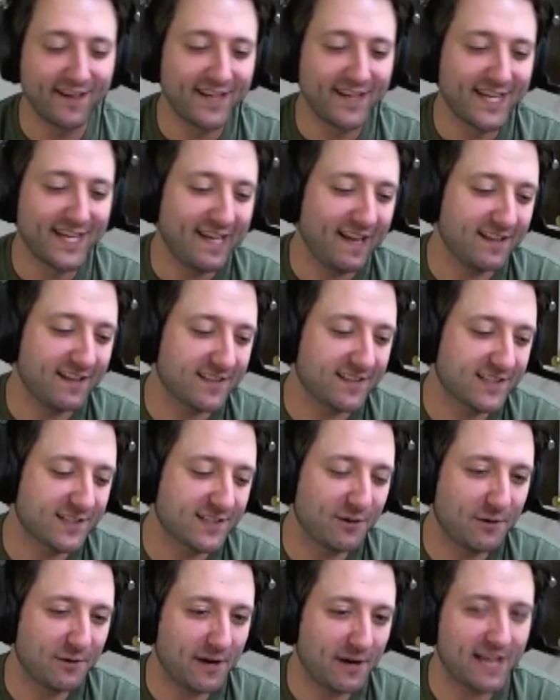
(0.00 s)
And
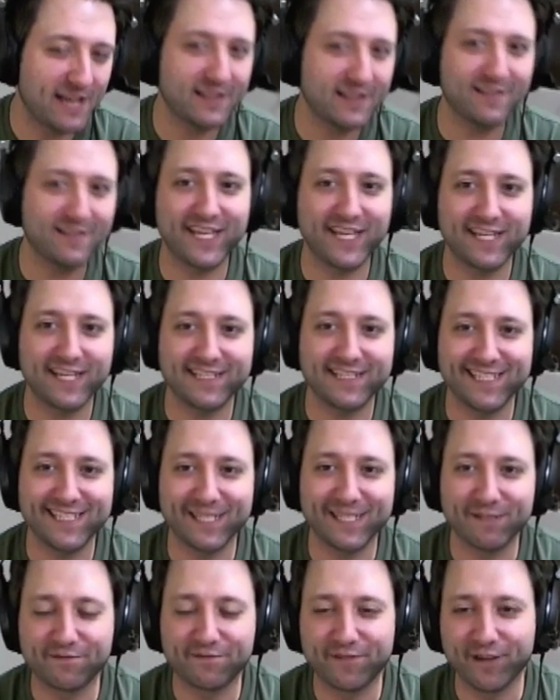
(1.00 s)
so I love the
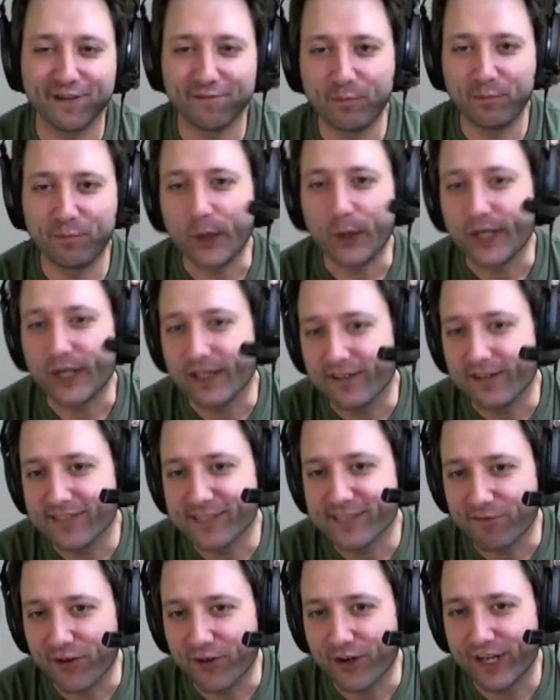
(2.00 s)
idea of bringing
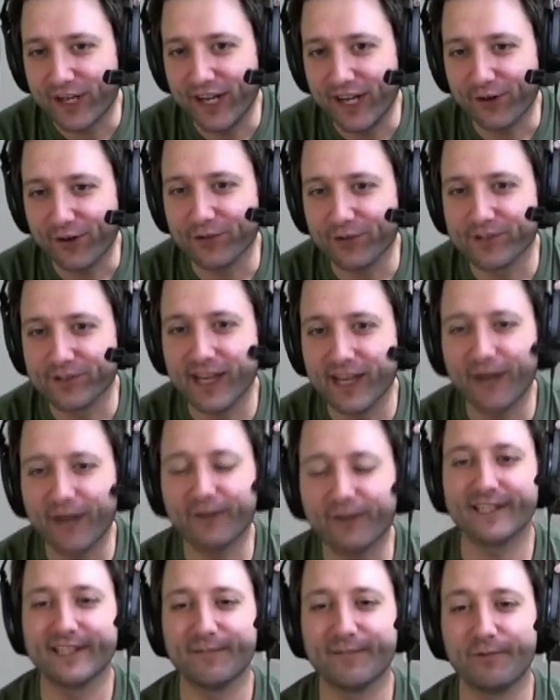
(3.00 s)
some of our characters out
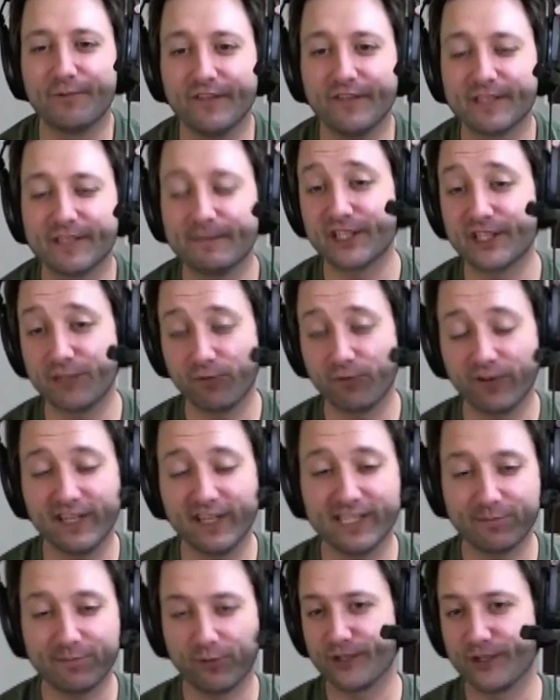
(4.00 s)
into the world, especially where
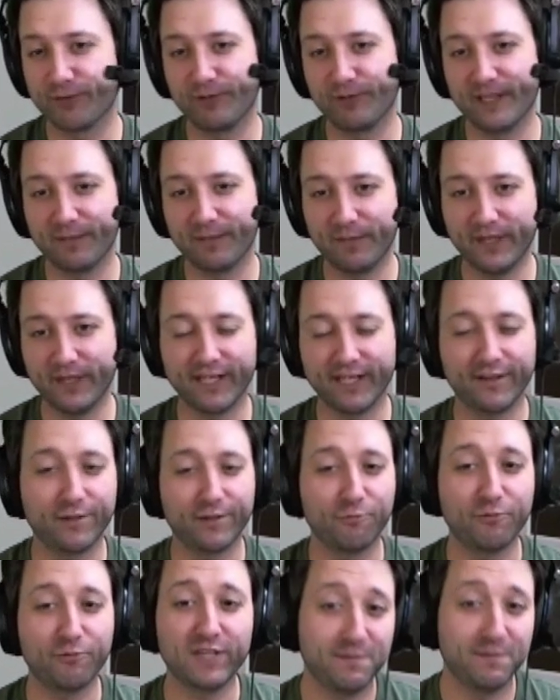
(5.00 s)
esports are really big. They're
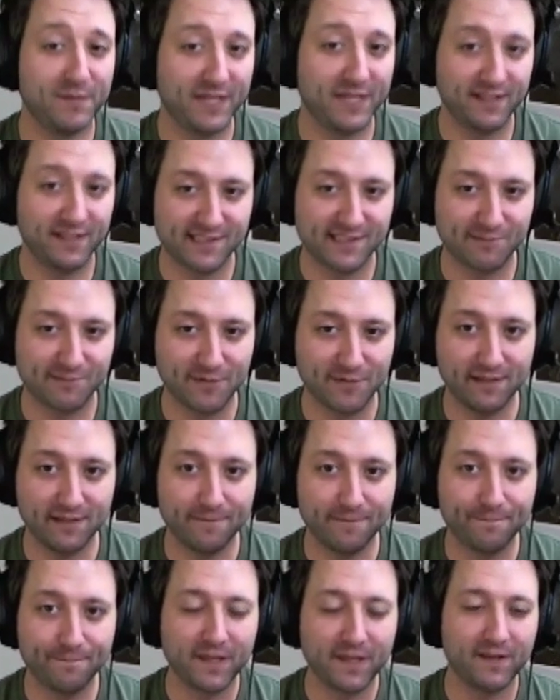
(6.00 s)
really big in Sweden.
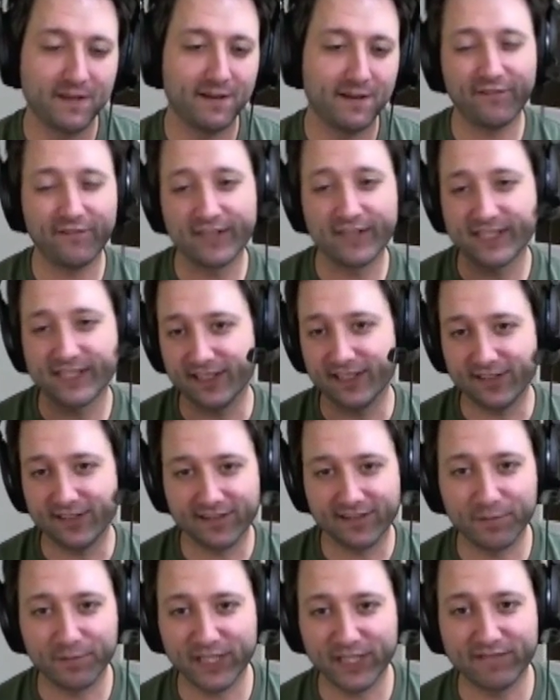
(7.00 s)
Obviously,
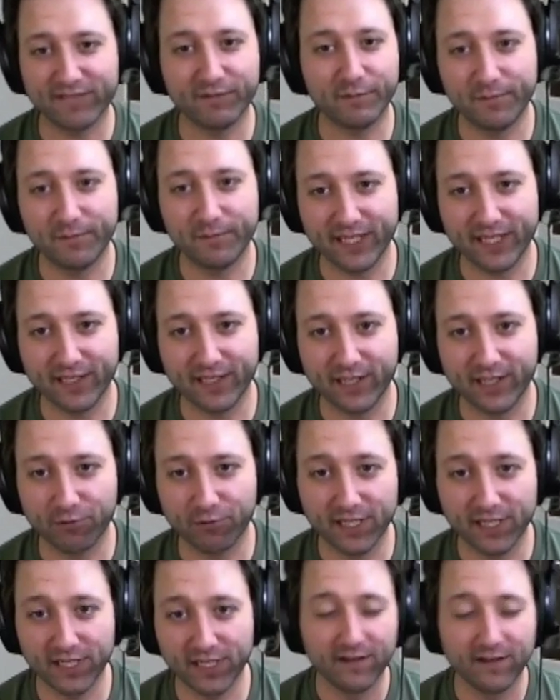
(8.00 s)
unbelievably big in
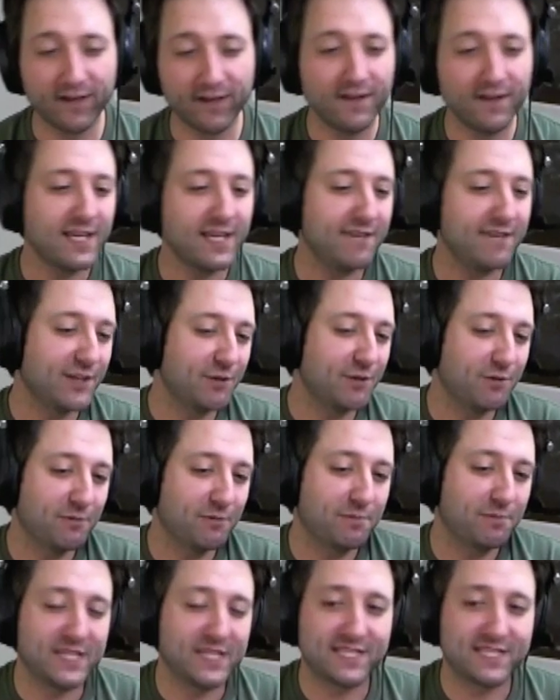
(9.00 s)
Korea. Even
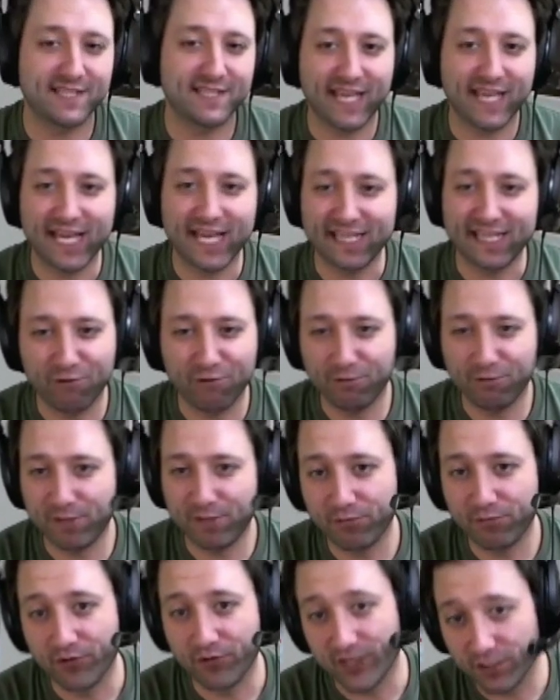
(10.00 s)
going to places like LA would
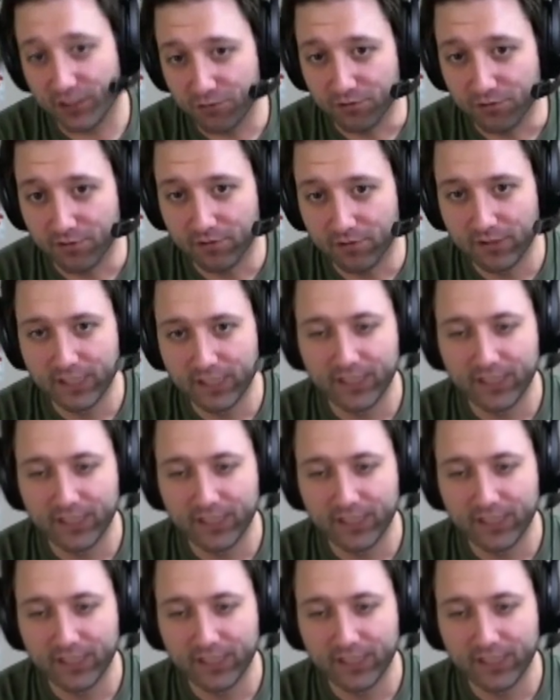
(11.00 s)
be pretty cool.